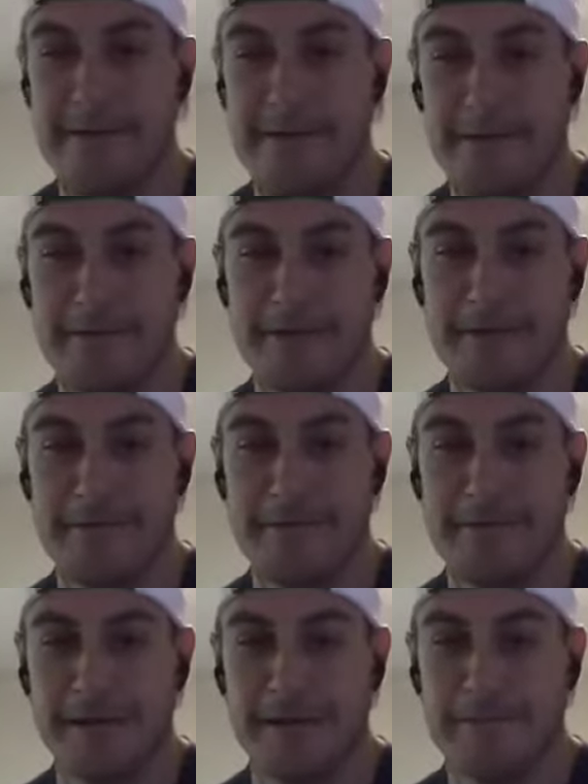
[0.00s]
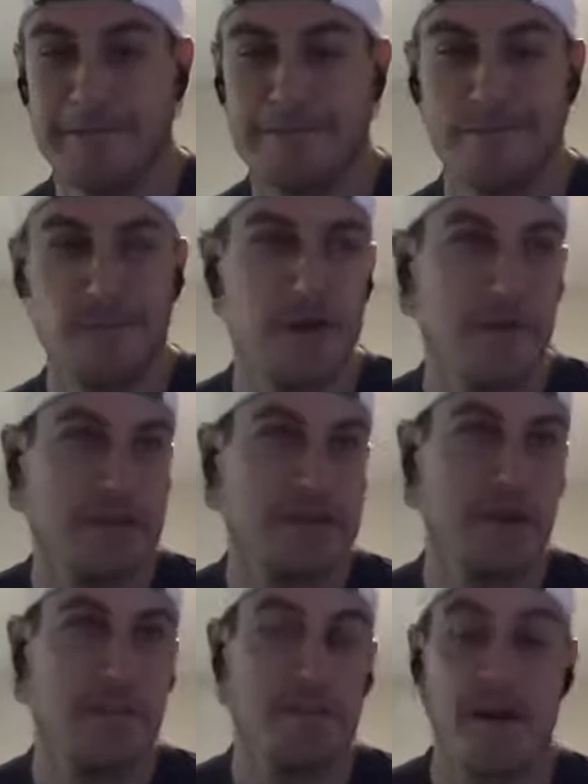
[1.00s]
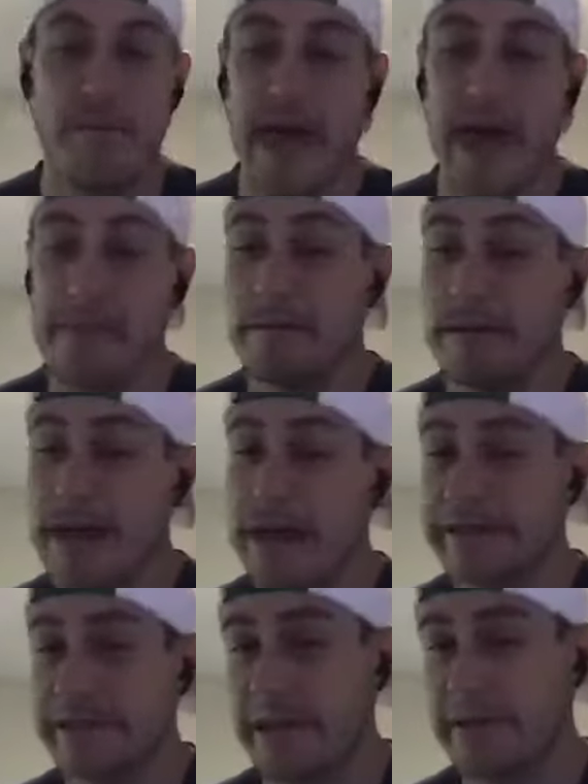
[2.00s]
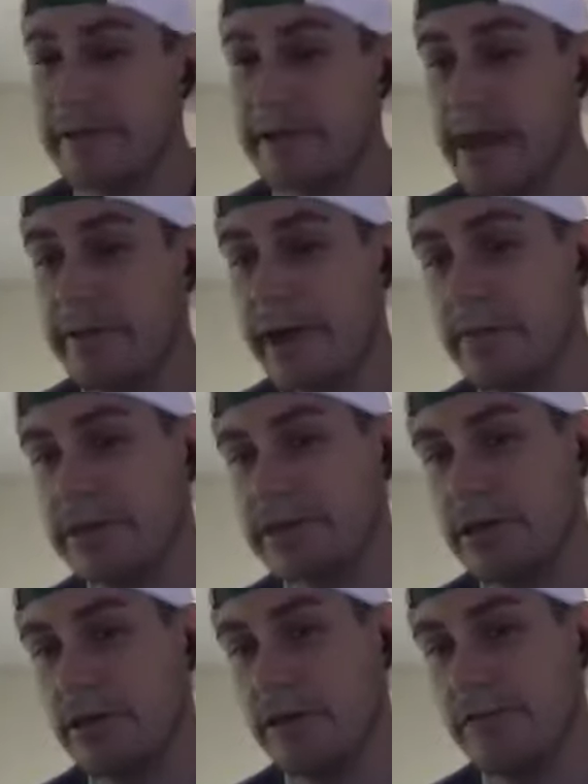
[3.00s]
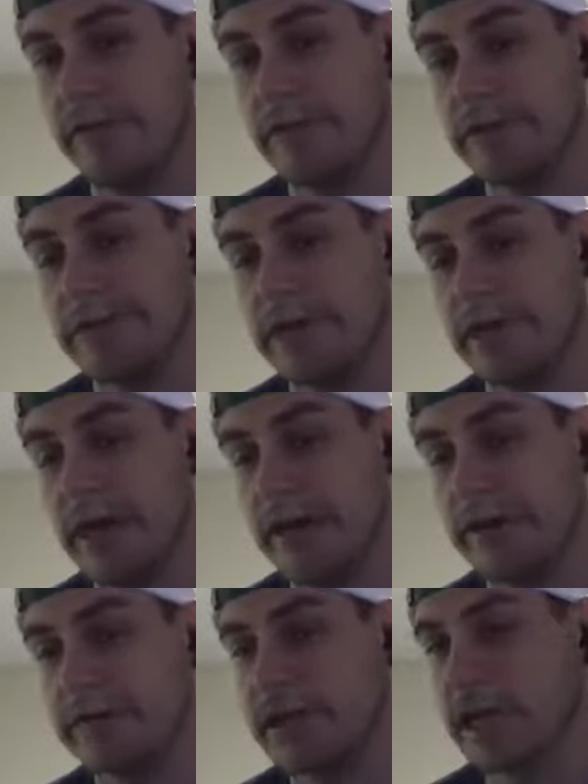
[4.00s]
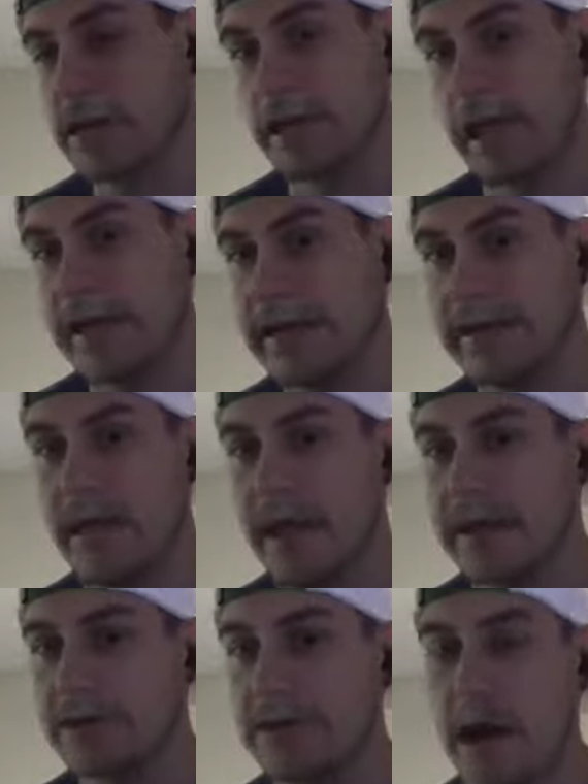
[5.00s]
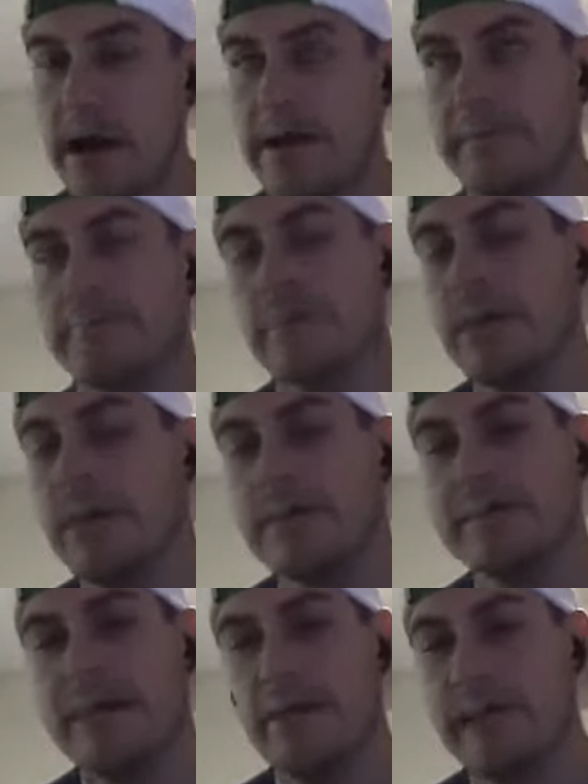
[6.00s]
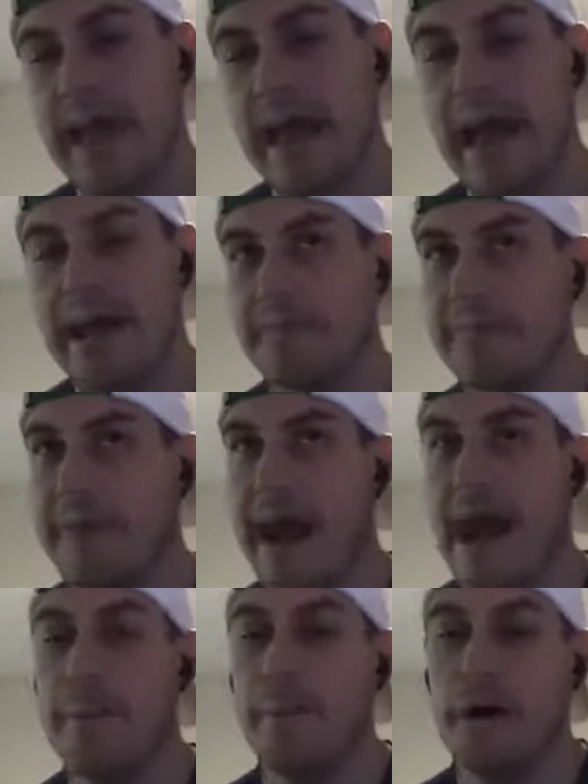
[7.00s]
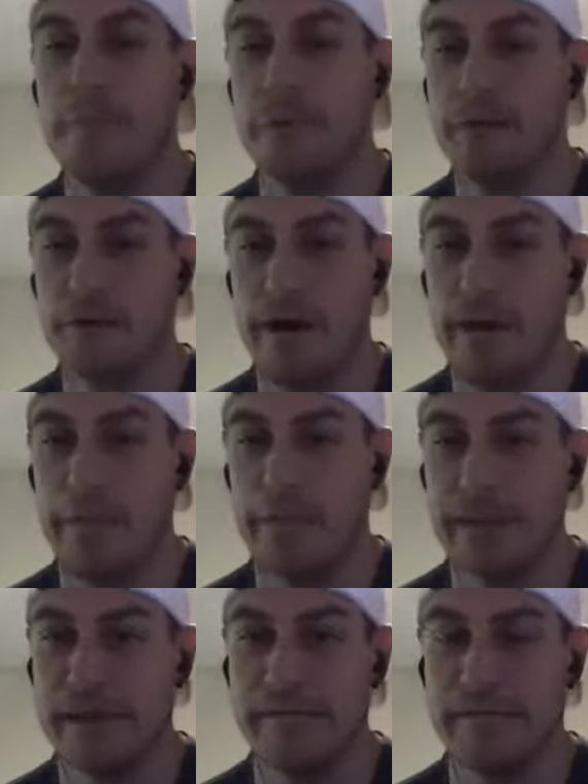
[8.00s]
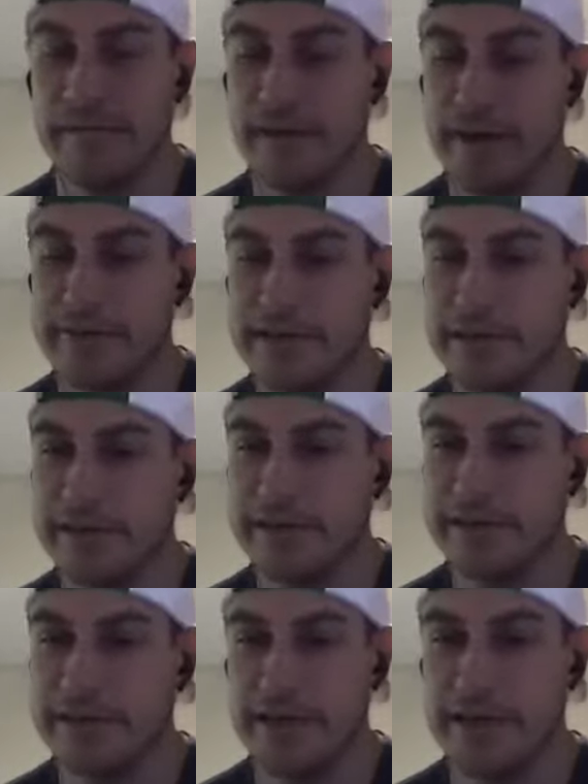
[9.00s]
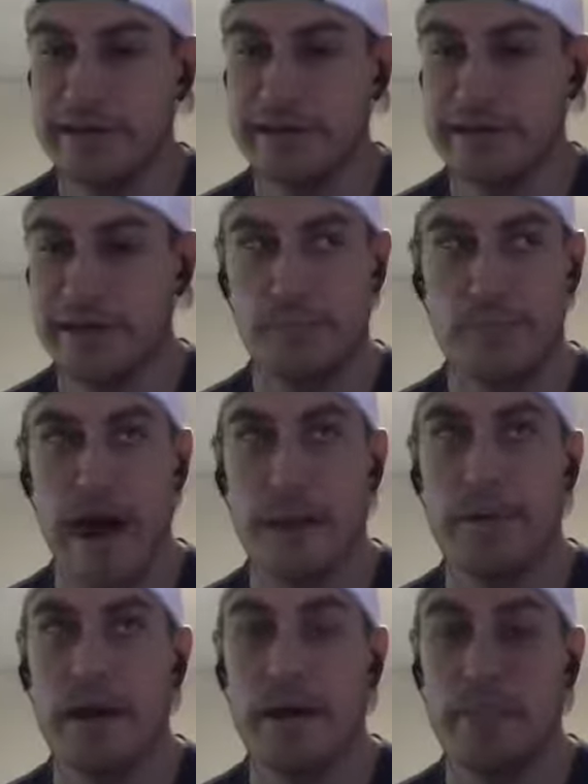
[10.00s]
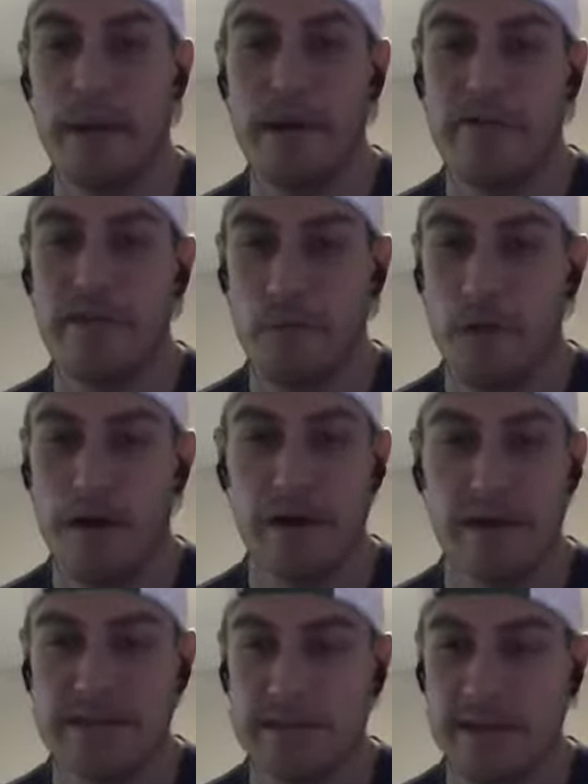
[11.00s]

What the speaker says: I mean, we don't want you up there. I mean, that happened to me actually the other day when I went to Whole Foods. There was like a lady like trying to tell the guy how to wrap up her ground beef, and I was like, "Geez, lady, just let him wrap it up however he wants."